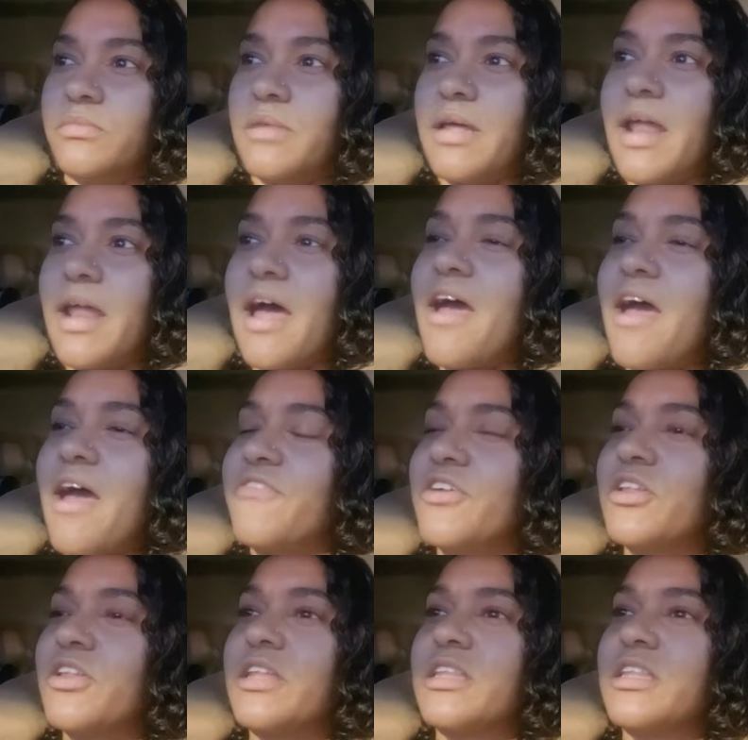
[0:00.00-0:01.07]
And I
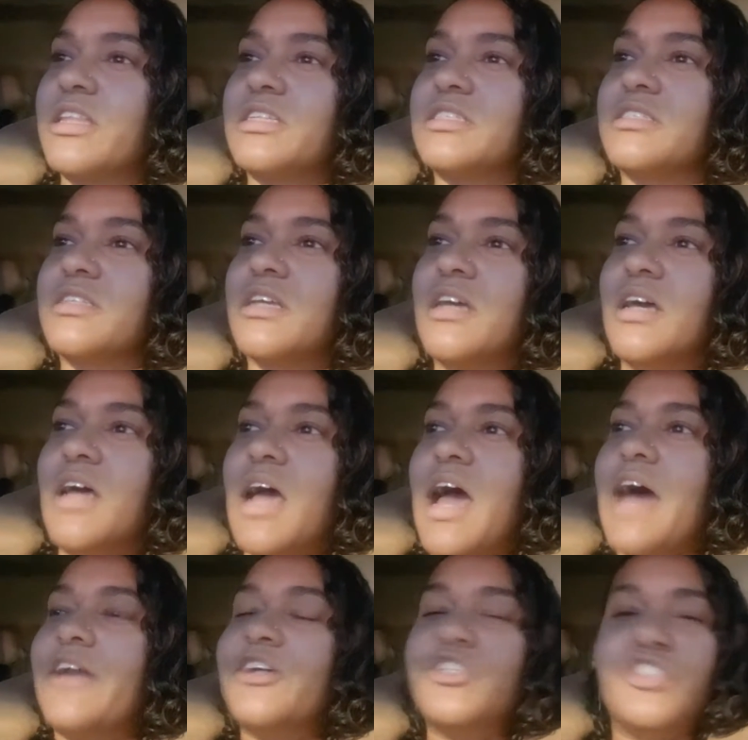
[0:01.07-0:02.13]
feel like it's
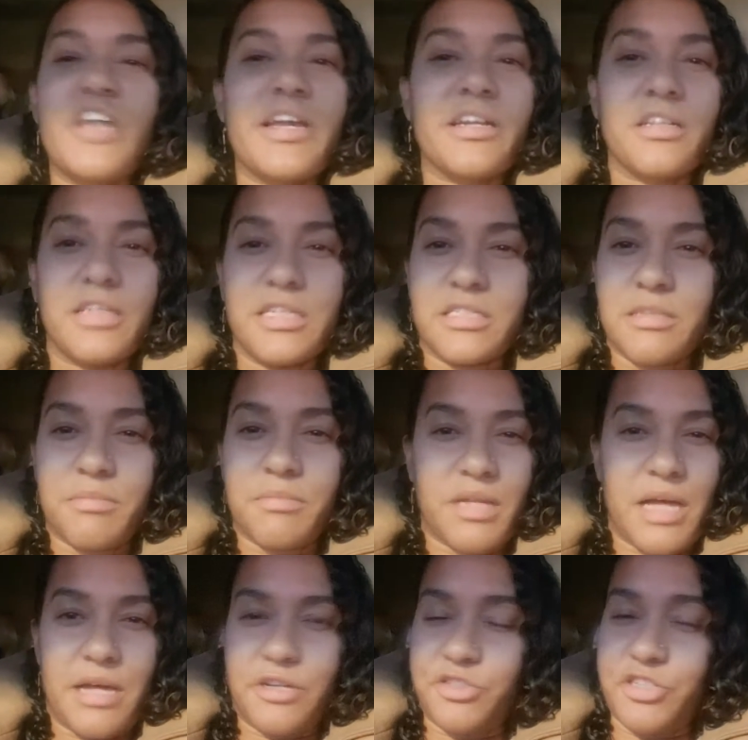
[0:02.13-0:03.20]

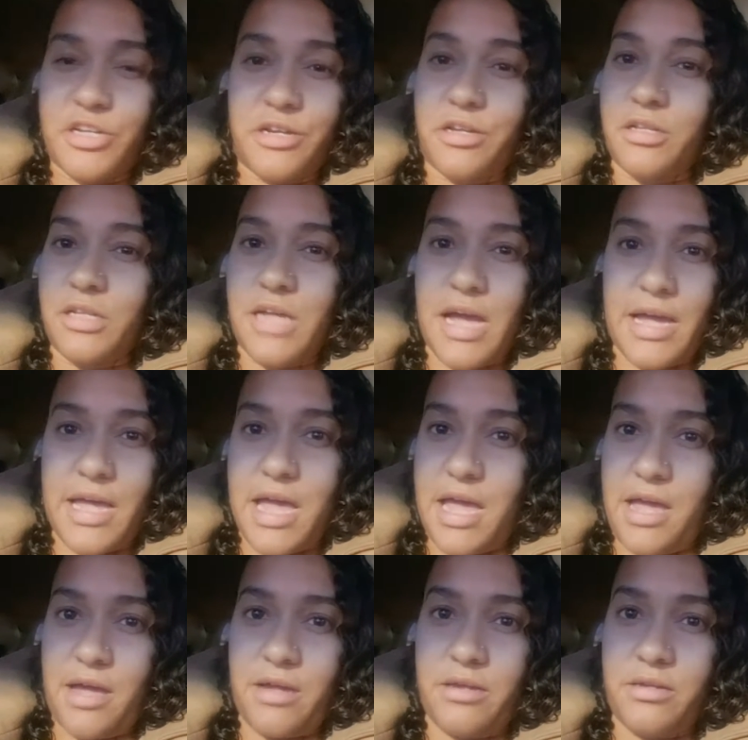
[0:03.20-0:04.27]
something energetically I
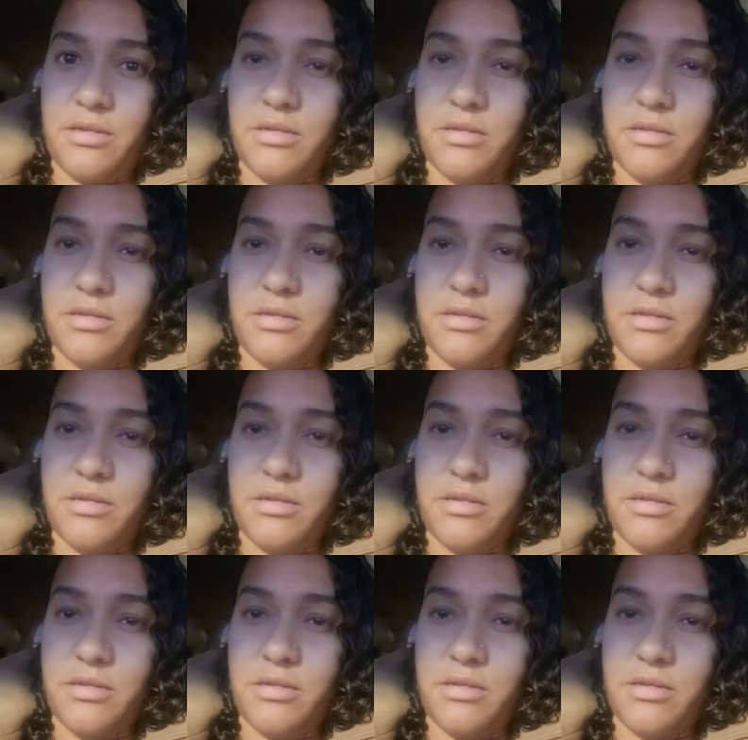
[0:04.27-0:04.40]
can't